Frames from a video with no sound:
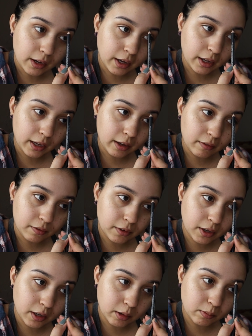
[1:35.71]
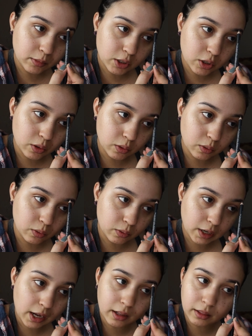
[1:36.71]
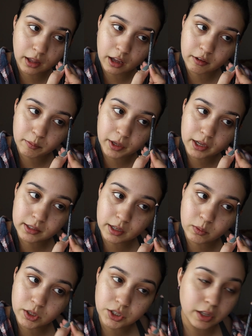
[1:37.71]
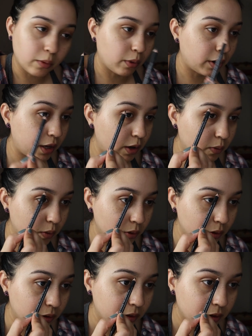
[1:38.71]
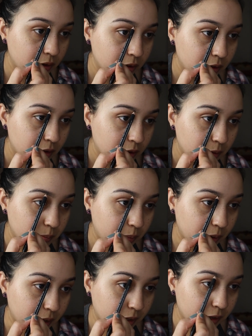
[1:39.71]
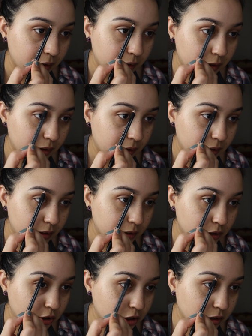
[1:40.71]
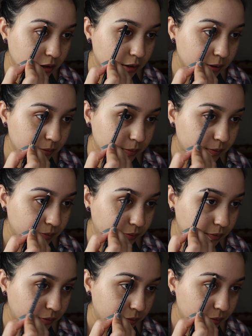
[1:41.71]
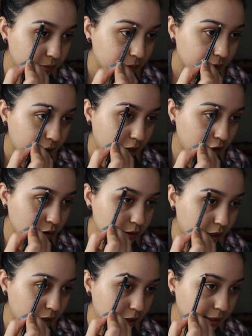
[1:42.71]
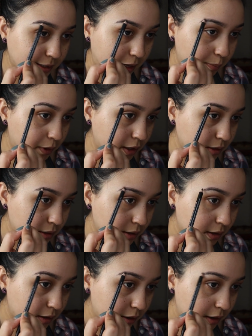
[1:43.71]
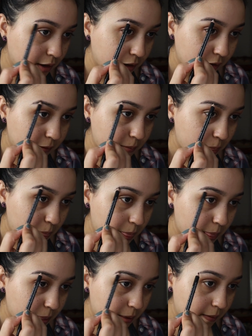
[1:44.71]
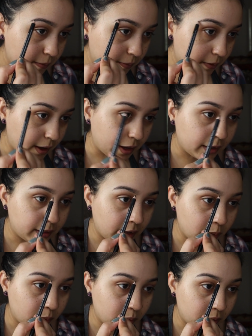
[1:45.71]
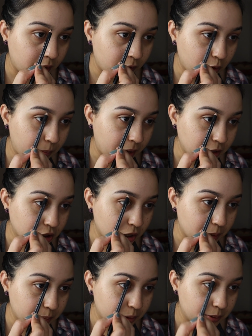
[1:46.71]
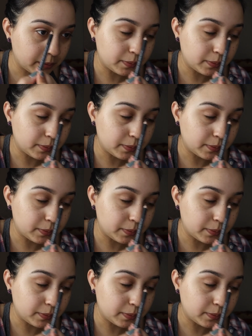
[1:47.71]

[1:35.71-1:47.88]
I have come to not love, because I wish they were equal, but just, how do you say, acceptance that they will never match up.